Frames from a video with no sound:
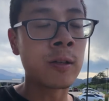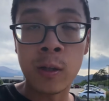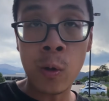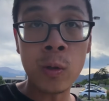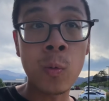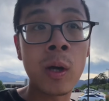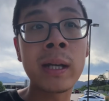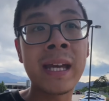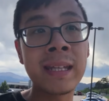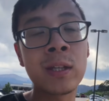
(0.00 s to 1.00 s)
go to one
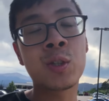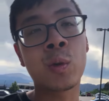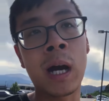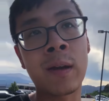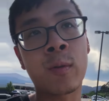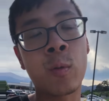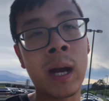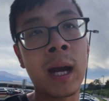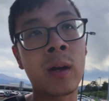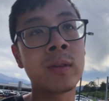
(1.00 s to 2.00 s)
and then drive
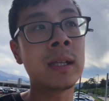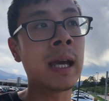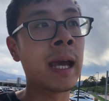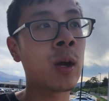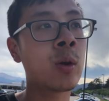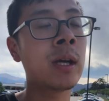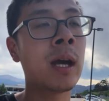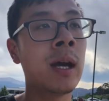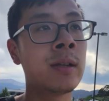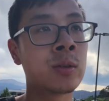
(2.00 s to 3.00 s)
around the
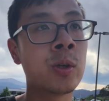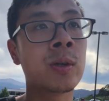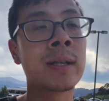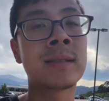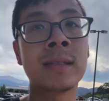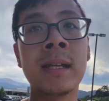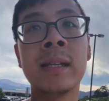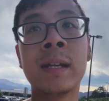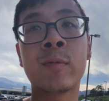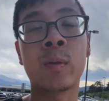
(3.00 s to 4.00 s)
area so you can see the
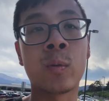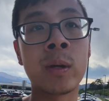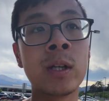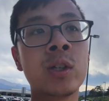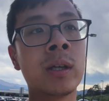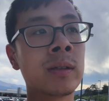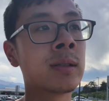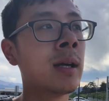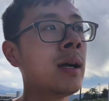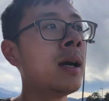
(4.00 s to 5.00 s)
different regions.
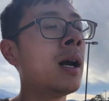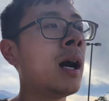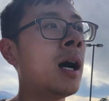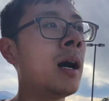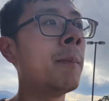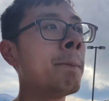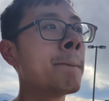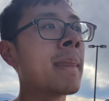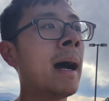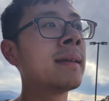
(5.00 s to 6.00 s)

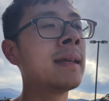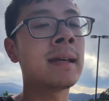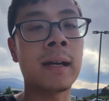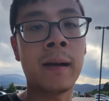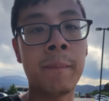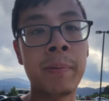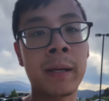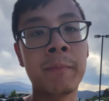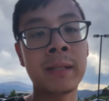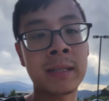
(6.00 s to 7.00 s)
I think a
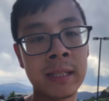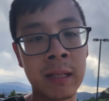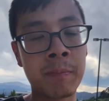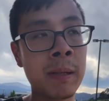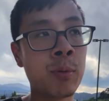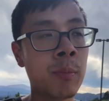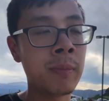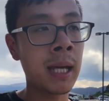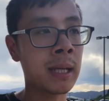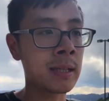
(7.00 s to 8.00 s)
big mistake people
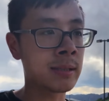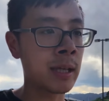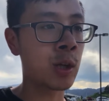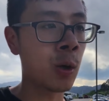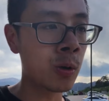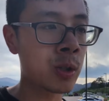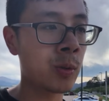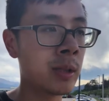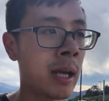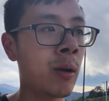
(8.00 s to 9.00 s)
make is they go to
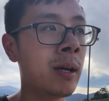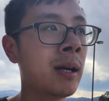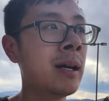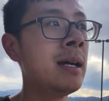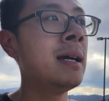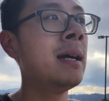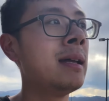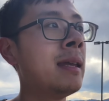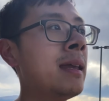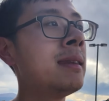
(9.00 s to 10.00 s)
an area,
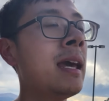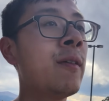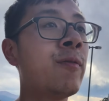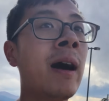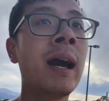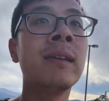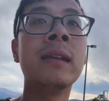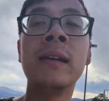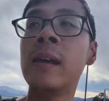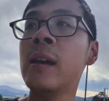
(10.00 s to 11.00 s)
then they find
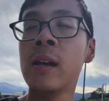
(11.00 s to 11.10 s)
the